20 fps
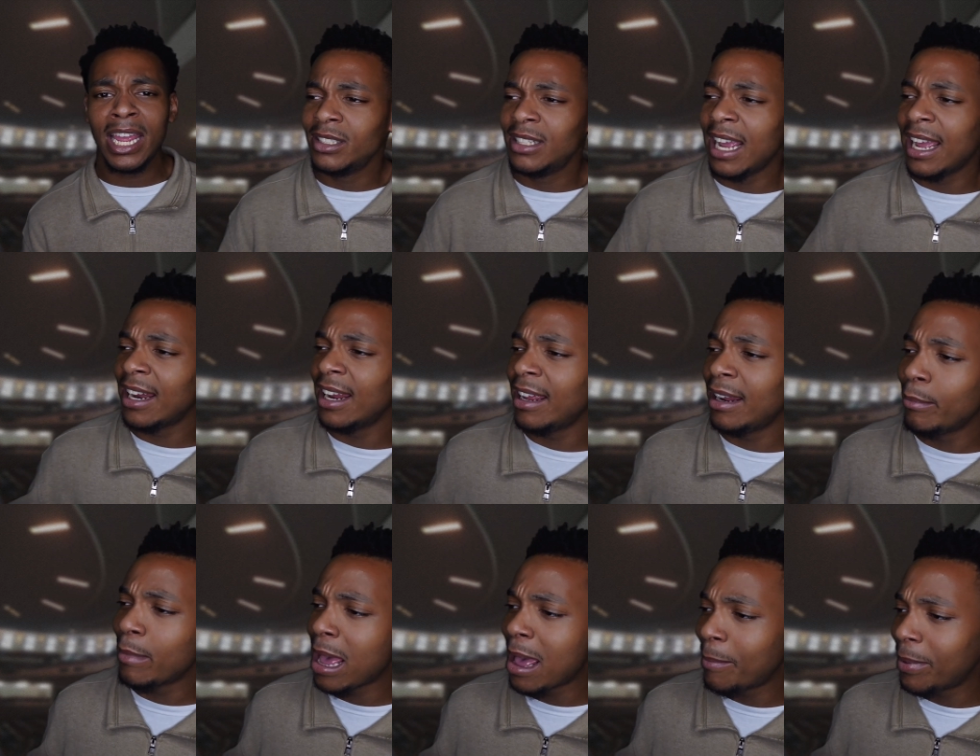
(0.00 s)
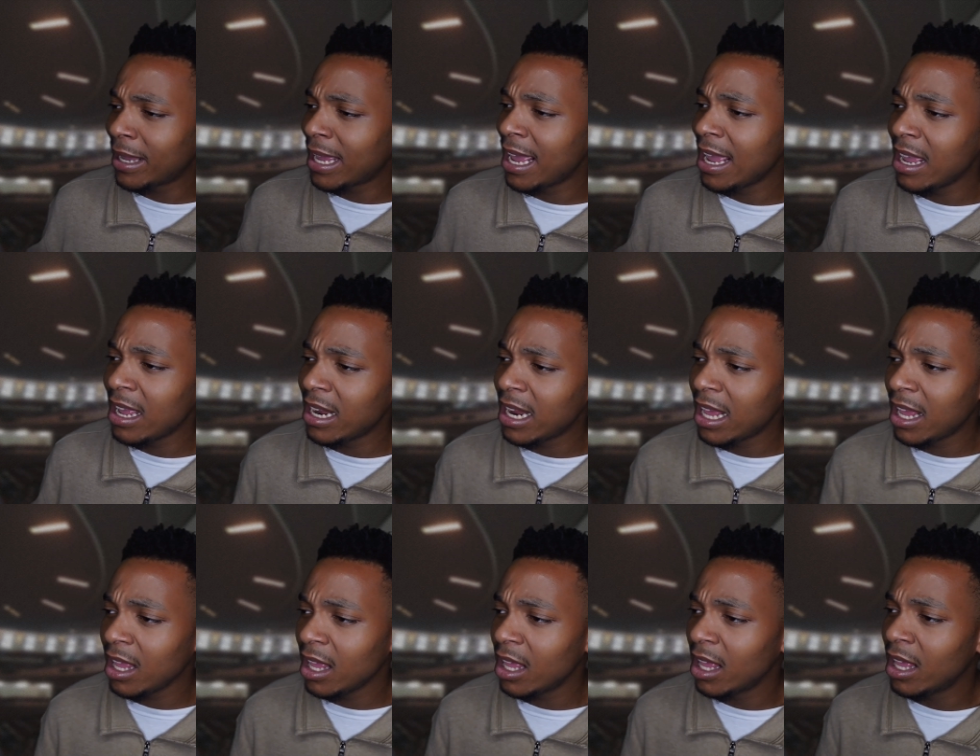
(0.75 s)
Jayda in my
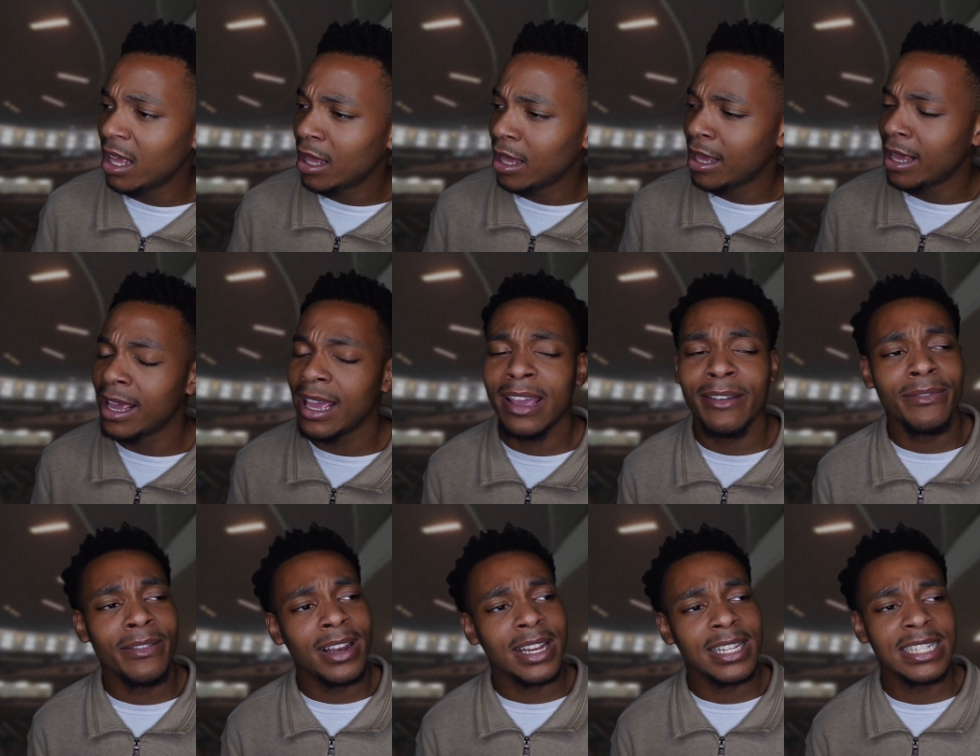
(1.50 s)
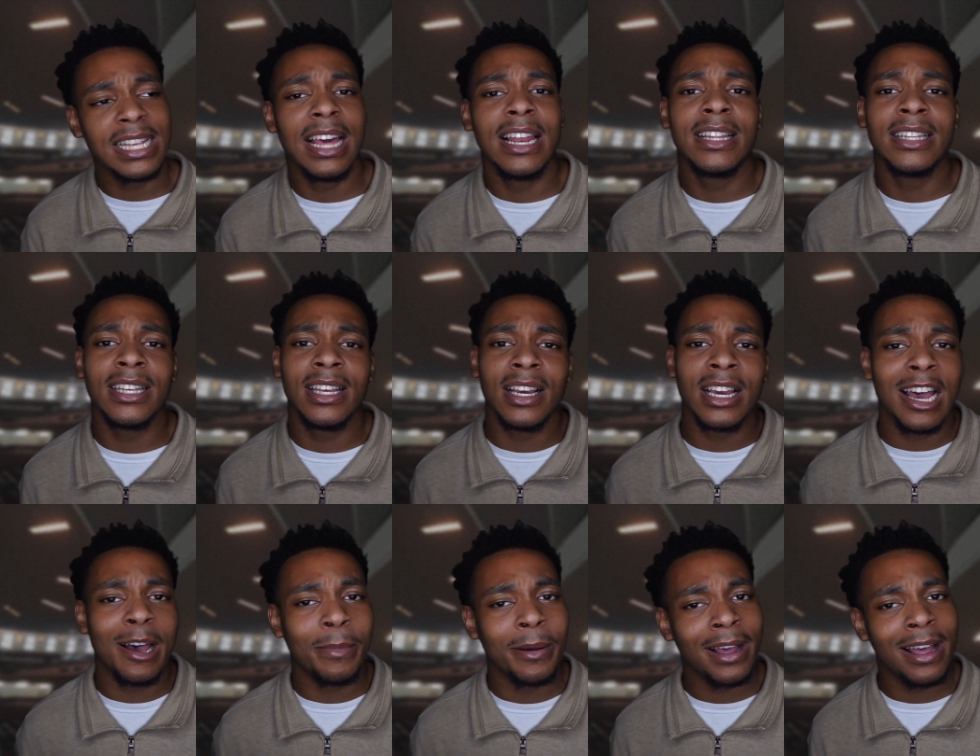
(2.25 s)
bikini and finna sell it to a
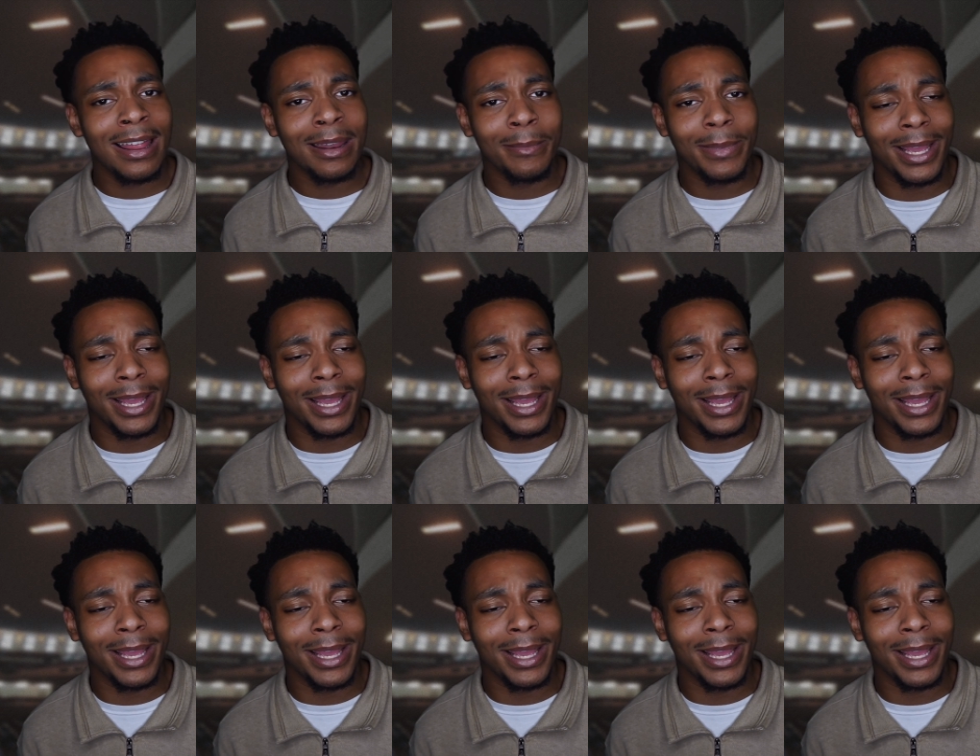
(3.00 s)
couple other